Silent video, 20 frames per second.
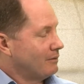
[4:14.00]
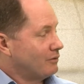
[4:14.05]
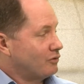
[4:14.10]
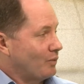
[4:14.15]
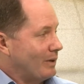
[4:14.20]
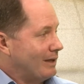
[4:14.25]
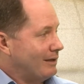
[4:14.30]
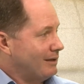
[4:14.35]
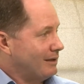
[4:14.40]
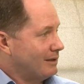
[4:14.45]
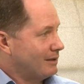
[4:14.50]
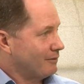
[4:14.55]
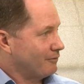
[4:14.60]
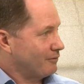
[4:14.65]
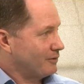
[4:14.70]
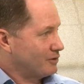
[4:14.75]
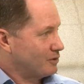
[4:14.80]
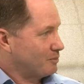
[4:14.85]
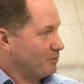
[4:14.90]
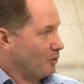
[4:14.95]
20
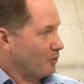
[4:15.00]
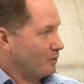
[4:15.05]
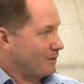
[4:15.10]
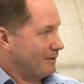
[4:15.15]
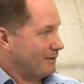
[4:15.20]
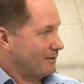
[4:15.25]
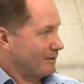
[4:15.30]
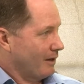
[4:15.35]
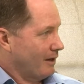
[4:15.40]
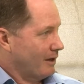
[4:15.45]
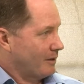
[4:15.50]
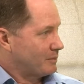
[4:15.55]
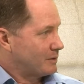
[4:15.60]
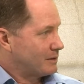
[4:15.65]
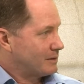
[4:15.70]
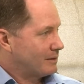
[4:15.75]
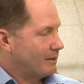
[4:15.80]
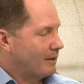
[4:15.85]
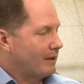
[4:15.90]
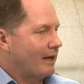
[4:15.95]
different sporting
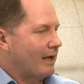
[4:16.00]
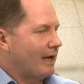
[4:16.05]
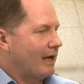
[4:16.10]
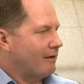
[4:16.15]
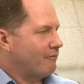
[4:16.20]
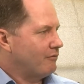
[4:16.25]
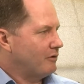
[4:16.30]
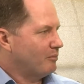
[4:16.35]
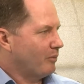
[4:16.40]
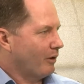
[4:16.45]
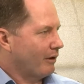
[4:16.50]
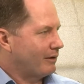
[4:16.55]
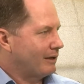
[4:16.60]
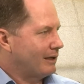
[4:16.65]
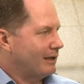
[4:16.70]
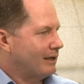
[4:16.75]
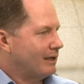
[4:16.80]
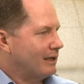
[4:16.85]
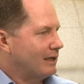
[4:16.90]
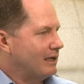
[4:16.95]
types.
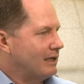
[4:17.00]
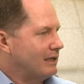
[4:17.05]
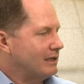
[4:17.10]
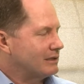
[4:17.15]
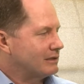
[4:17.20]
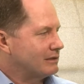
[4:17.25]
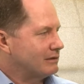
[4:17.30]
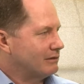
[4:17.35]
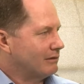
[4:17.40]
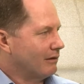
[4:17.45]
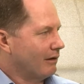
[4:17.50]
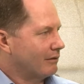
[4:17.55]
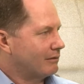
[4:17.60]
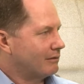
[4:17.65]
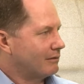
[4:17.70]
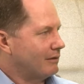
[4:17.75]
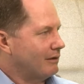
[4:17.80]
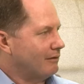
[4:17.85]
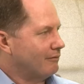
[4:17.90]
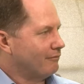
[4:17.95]
Everybody is
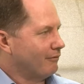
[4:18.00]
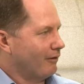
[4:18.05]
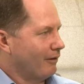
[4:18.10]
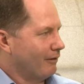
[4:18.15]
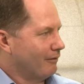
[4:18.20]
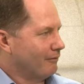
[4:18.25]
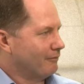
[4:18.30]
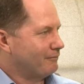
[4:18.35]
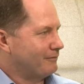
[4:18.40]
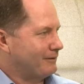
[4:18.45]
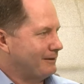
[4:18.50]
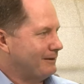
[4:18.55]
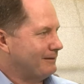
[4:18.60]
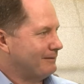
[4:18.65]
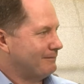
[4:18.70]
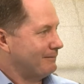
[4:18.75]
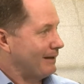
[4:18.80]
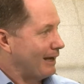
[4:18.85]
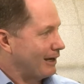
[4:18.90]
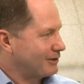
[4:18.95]
not involved
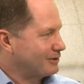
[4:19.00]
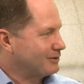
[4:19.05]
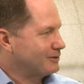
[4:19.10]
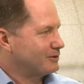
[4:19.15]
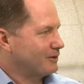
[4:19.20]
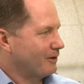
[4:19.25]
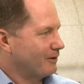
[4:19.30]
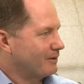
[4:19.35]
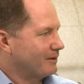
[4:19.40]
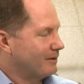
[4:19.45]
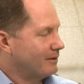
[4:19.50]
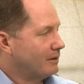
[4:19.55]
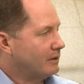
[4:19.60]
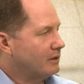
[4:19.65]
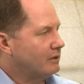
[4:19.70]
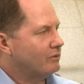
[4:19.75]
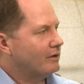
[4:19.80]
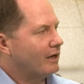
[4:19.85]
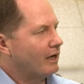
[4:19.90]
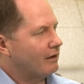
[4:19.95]
in action soccer.
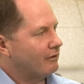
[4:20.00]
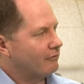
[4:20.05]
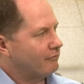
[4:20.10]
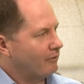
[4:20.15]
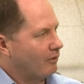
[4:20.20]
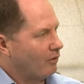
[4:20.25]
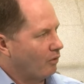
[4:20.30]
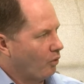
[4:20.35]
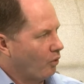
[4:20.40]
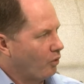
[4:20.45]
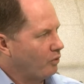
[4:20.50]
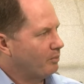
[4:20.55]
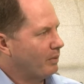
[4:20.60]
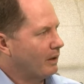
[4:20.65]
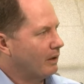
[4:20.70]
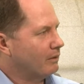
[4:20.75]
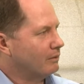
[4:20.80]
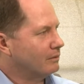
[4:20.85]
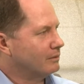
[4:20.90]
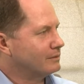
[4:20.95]
You have lawn
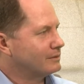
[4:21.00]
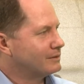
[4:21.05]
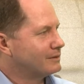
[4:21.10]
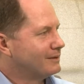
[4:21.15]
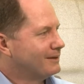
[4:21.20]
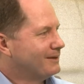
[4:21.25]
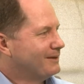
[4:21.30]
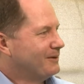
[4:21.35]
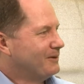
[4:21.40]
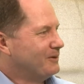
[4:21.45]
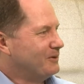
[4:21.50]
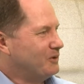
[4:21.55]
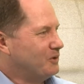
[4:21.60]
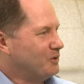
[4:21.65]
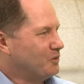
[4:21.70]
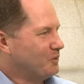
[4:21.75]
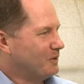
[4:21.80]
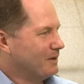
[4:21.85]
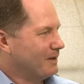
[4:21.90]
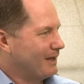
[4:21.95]
bowls,
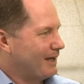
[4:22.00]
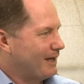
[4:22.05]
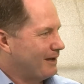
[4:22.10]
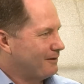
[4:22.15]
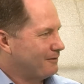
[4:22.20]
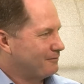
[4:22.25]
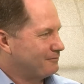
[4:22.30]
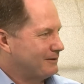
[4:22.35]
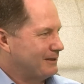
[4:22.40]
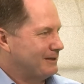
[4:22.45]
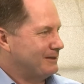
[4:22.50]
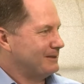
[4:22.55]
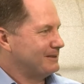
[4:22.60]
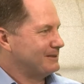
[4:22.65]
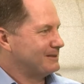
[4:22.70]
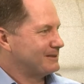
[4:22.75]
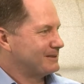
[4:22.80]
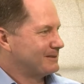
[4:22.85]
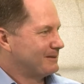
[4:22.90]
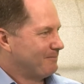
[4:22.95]
you will have
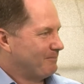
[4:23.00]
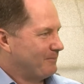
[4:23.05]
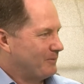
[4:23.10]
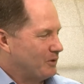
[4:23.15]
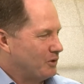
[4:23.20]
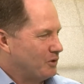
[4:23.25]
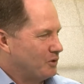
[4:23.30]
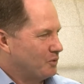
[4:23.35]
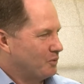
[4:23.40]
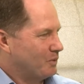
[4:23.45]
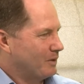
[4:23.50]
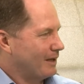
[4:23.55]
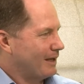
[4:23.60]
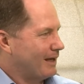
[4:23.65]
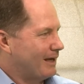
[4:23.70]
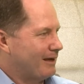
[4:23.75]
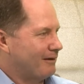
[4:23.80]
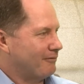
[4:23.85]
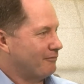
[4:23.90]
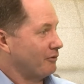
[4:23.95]
tennis, you will
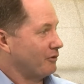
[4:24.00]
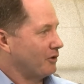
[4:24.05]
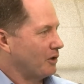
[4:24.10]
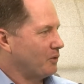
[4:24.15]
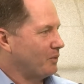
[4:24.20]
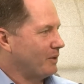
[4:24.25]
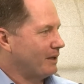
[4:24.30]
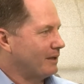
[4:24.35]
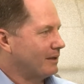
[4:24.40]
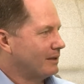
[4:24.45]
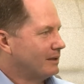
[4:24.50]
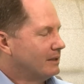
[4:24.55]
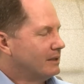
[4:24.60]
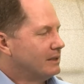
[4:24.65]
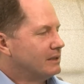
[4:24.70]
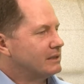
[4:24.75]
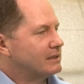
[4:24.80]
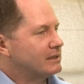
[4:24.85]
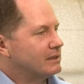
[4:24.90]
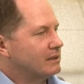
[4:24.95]
have rowing.
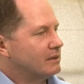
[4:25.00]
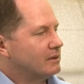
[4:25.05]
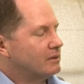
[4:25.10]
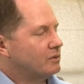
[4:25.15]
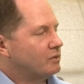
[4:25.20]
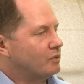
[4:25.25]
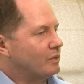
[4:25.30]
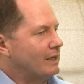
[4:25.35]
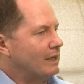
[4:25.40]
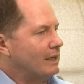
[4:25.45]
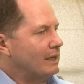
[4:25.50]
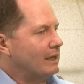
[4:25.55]
So